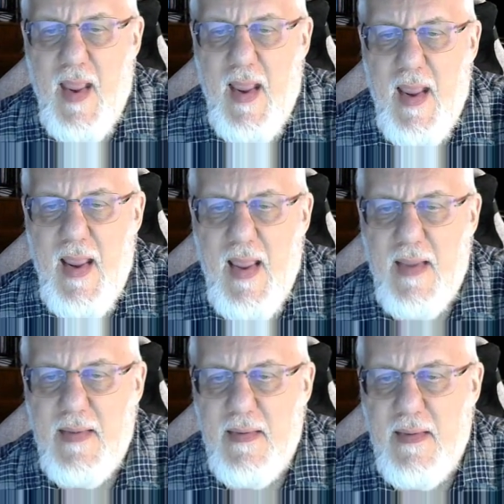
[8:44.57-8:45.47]

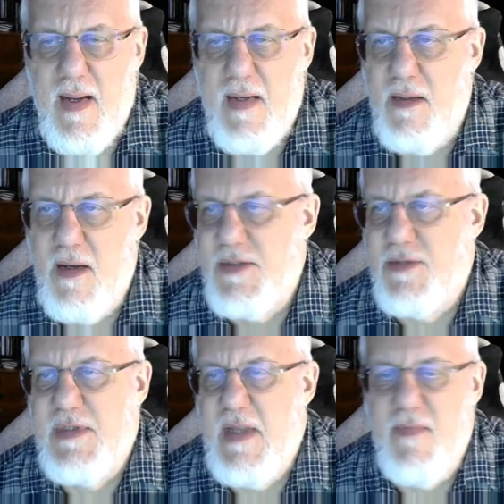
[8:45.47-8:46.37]
And I could also
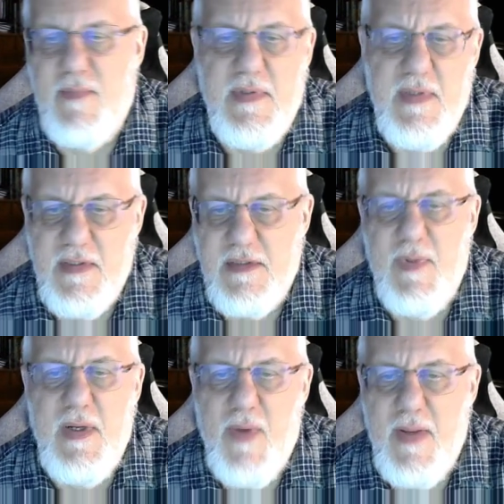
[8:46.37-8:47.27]
save them to disk.
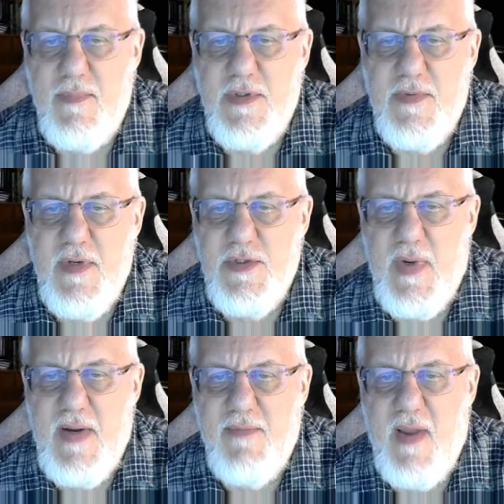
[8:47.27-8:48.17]
But anyway, so here's
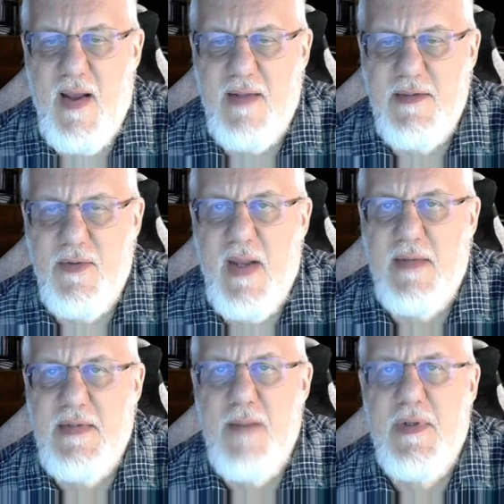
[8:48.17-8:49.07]
what I've got. So I
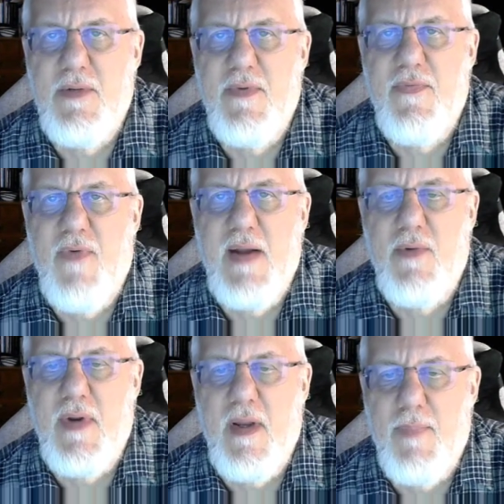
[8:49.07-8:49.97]
typed in
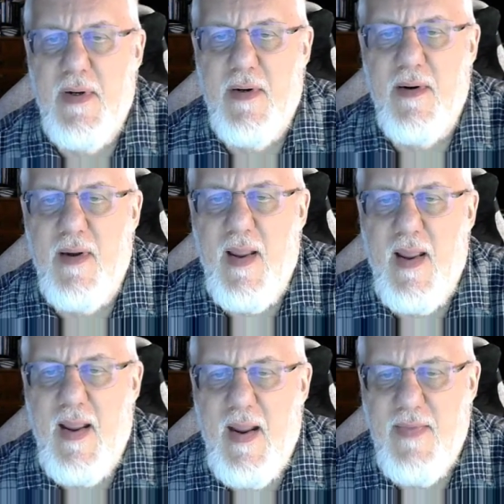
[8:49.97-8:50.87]
refinery up here,
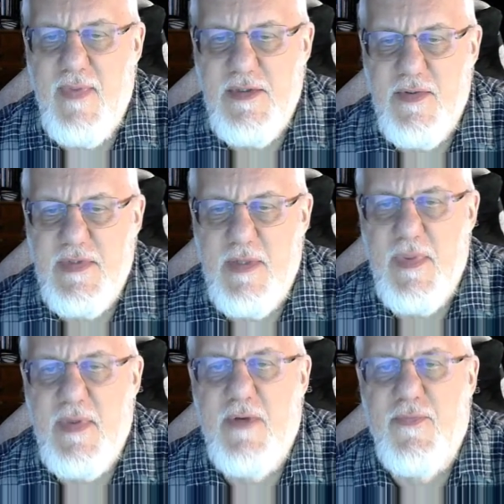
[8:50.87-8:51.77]
and these are some
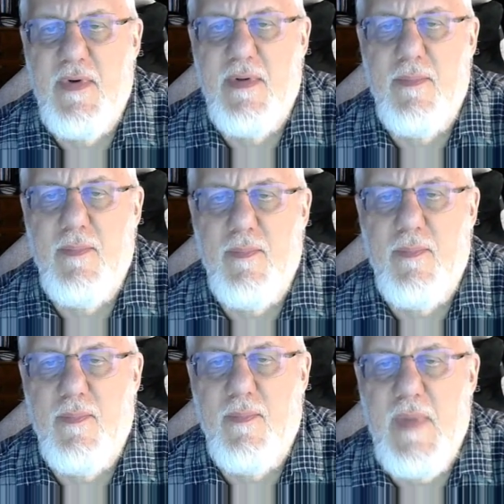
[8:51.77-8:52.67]
of the different
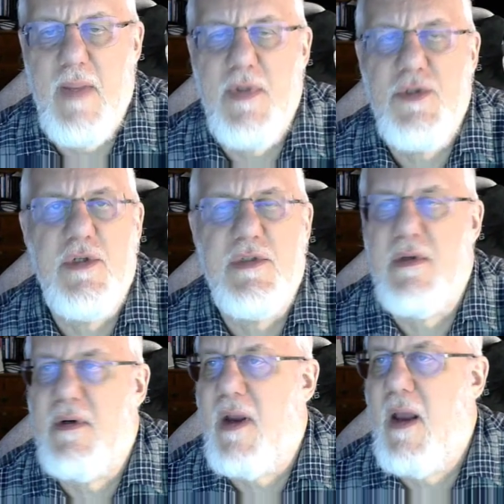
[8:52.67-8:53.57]
images
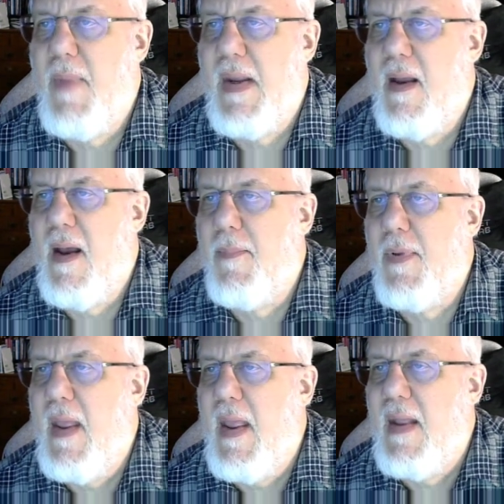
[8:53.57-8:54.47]
that are coming up.
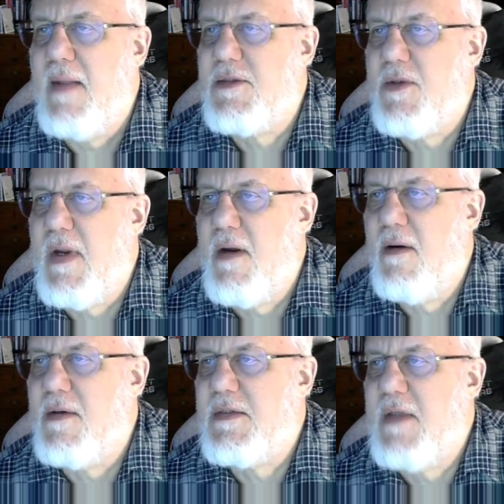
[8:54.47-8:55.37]
And so here
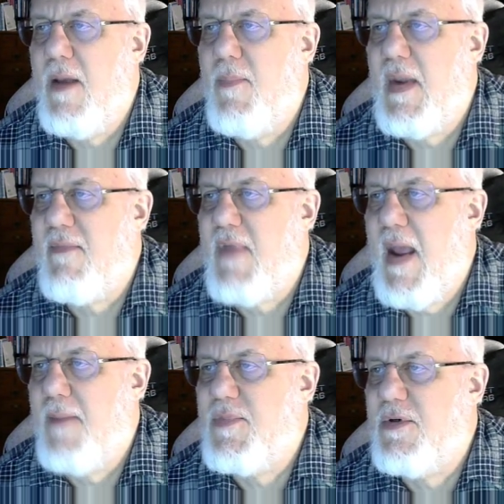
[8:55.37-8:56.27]
are some that I've
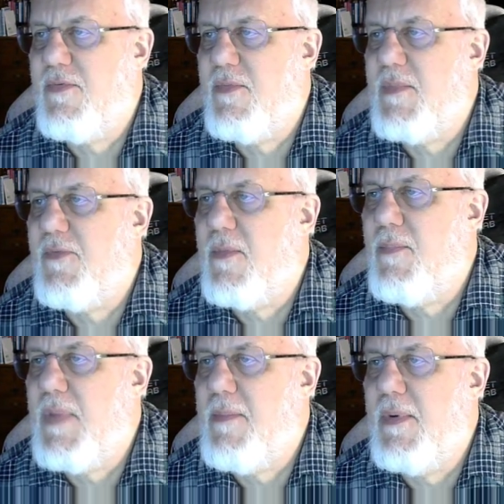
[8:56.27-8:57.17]
captured from
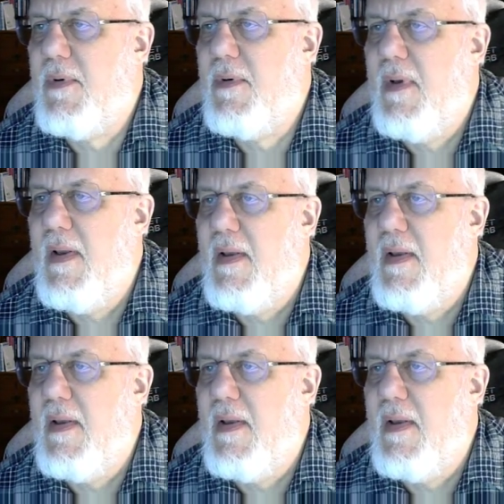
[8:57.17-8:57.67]
different people.